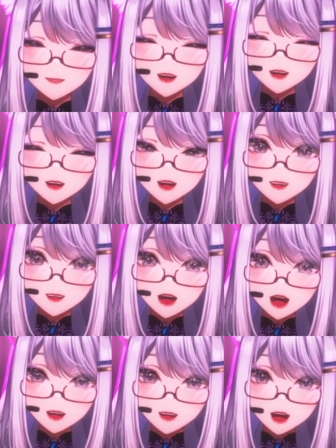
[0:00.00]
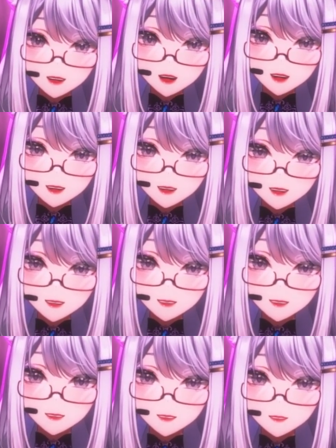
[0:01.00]
could see it happening.
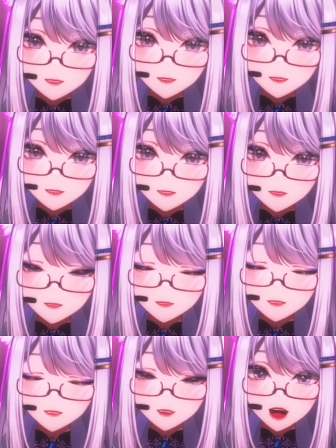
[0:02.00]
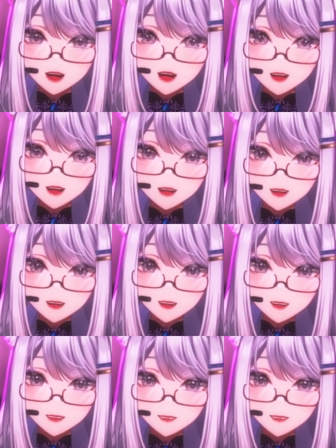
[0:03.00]
She wasn't the same.